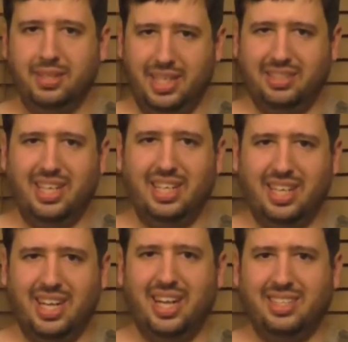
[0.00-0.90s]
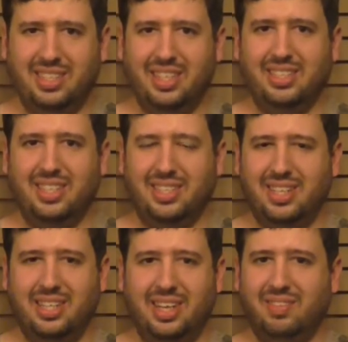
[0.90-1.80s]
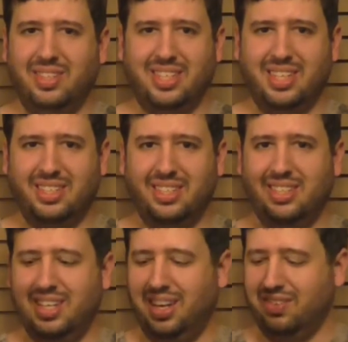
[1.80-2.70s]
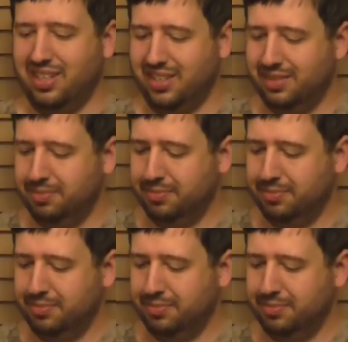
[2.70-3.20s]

It's like, it actually is, it's not that, it's actually good anyway.